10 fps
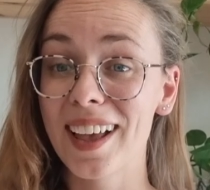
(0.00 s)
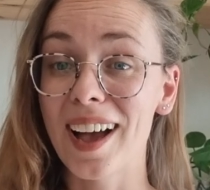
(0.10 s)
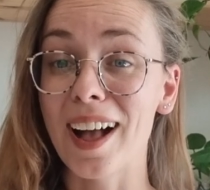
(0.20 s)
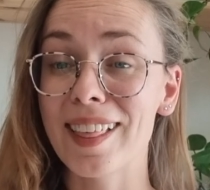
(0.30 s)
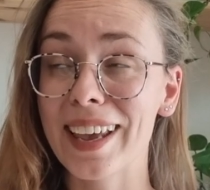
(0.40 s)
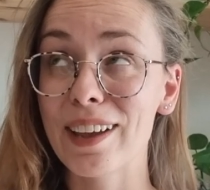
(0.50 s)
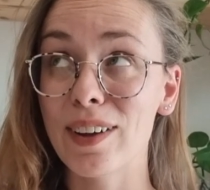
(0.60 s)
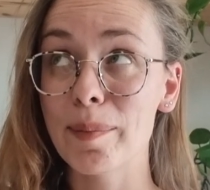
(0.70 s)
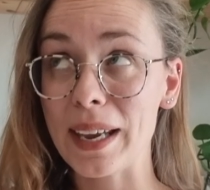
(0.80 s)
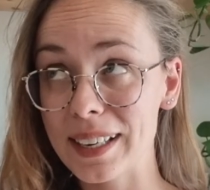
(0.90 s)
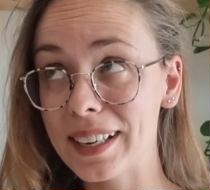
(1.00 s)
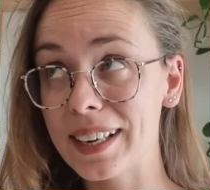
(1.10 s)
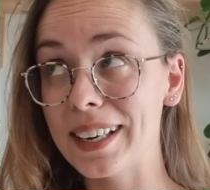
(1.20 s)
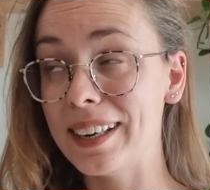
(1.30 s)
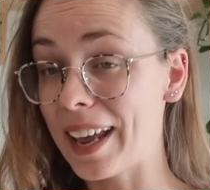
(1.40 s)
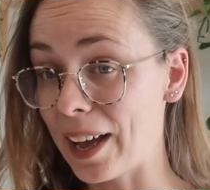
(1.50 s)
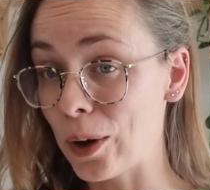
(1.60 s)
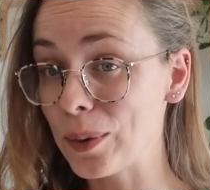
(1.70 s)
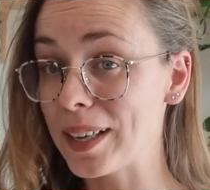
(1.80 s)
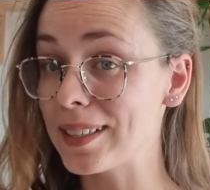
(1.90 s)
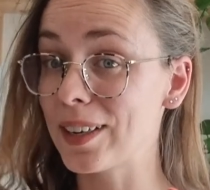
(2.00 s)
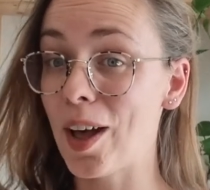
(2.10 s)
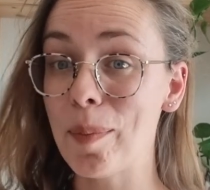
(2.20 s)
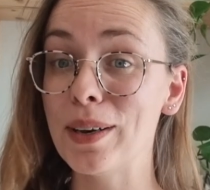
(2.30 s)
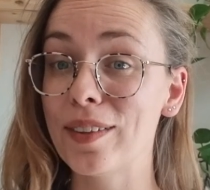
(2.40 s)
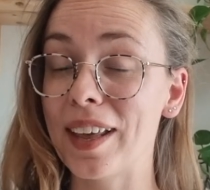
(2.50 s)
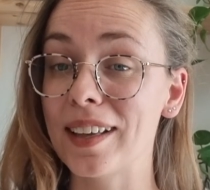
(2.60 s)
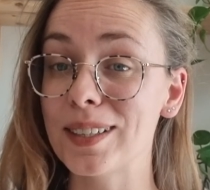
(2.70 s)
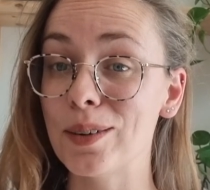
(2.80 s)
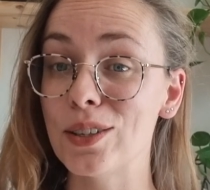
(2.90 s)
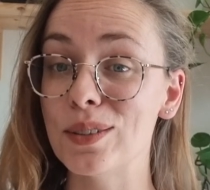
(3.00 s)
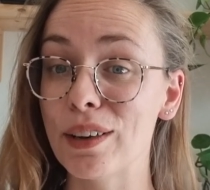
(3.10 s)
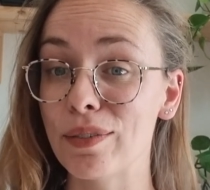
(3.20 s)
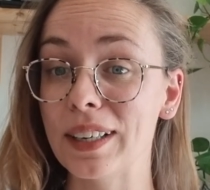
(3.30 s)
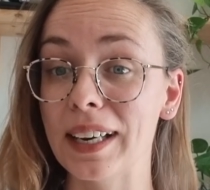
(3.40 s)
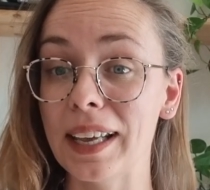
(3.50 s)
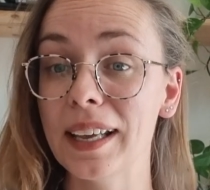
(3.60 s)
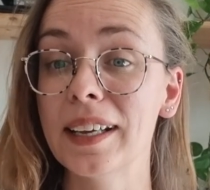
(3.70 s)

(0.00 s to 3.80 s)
I think if I made it now, there's a couple of things I would do differently.